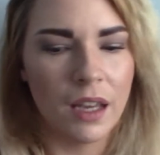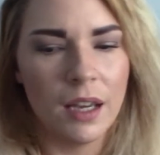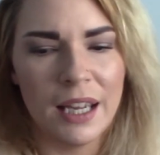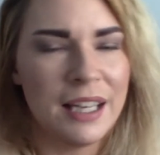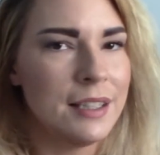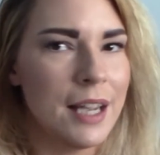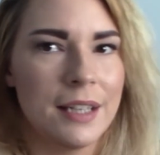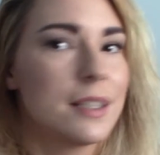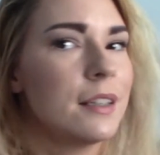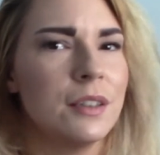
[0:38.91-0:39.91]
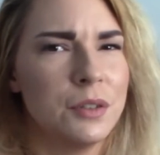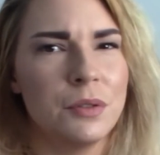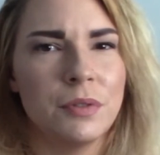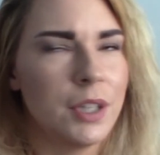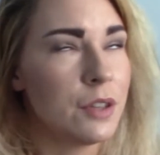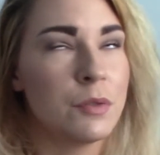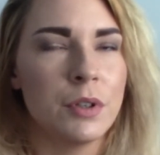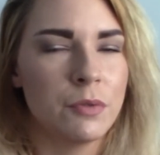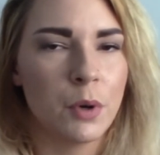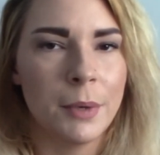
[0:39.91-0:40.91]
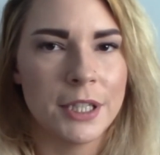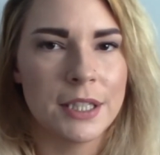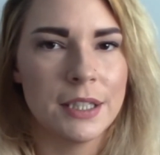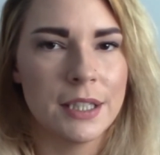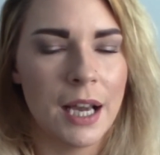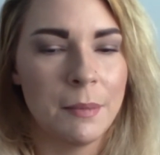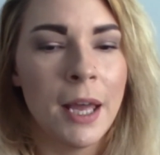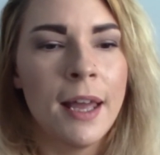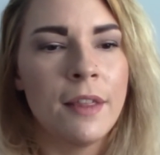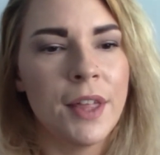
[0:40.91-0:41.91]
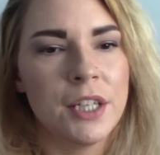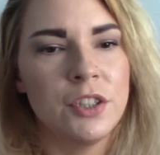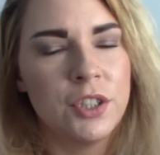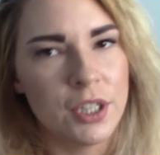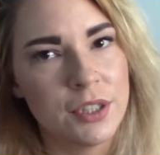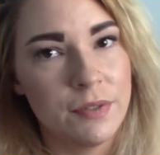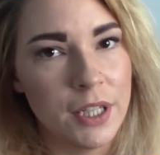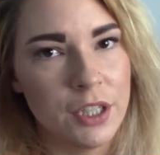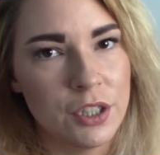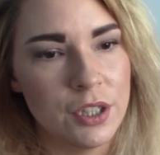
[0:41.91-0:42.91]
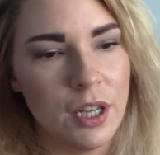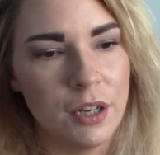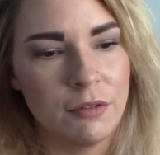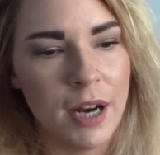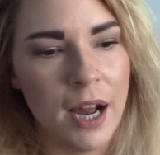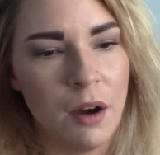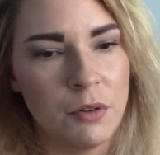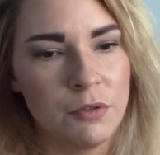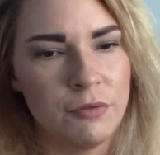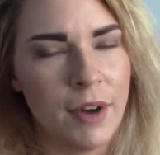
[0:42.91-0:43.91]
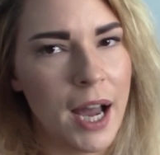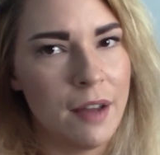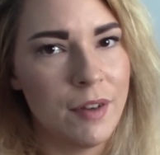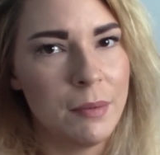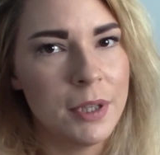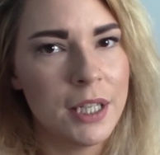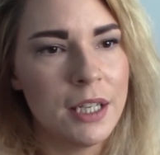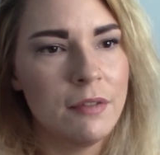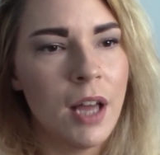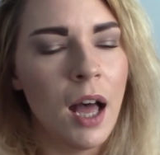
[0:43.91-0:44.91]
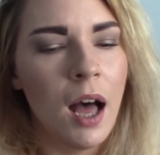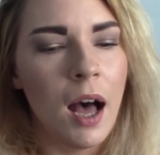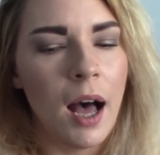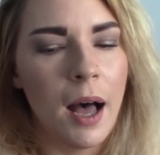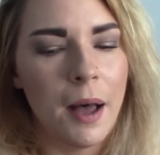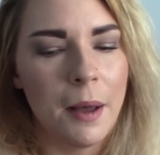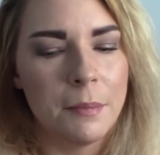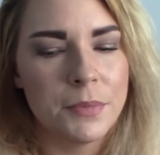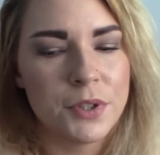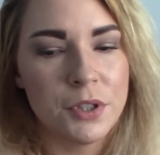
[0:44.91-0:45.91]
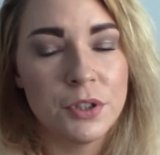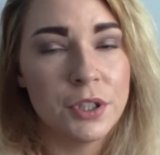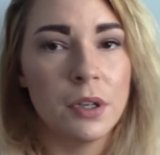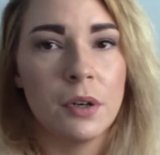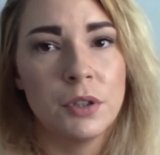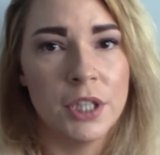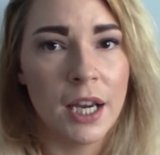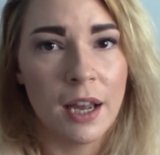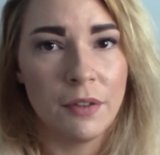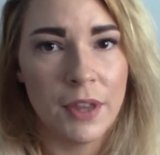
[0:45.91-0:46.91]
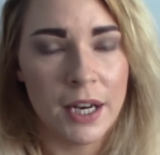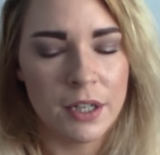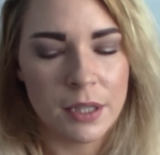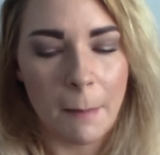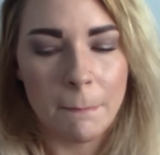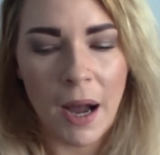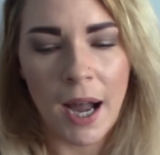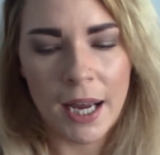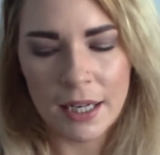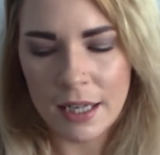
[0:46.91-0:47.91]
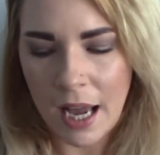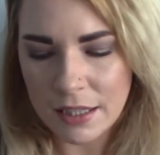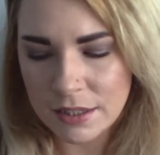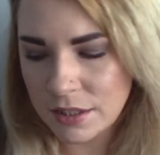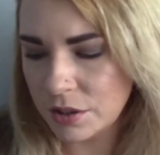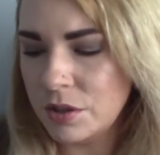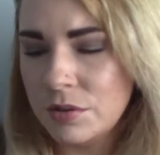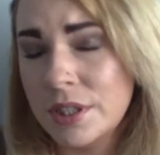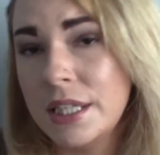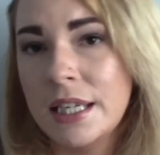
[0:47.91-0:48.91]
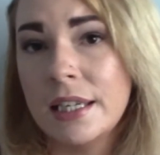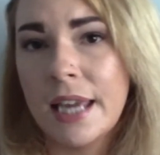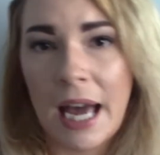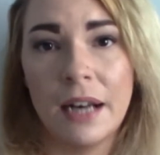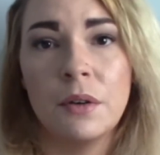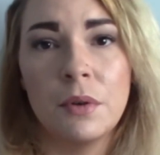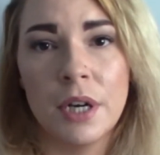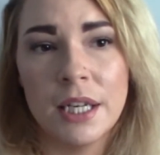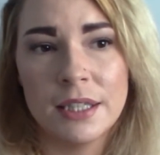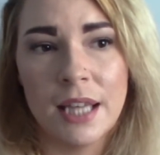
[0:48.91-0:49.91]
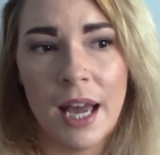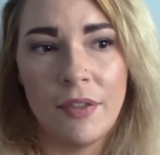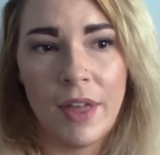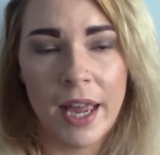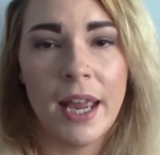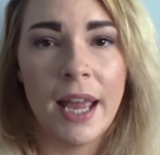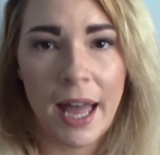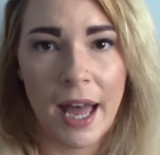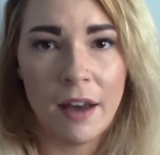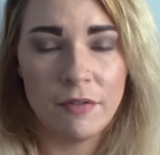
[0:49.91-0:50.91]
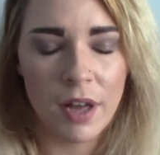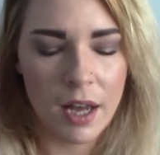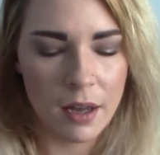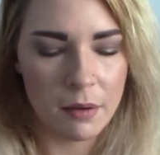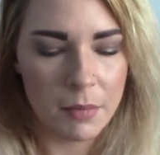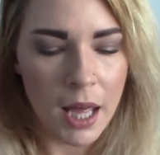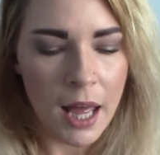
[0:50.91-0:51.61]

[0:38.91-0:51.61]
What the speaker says: end dates, like they'll do it for like 3 or 4 months at a time. They just finished their round 5, I believe. So you should go check out theirs. Mine, I still use the categories that they have,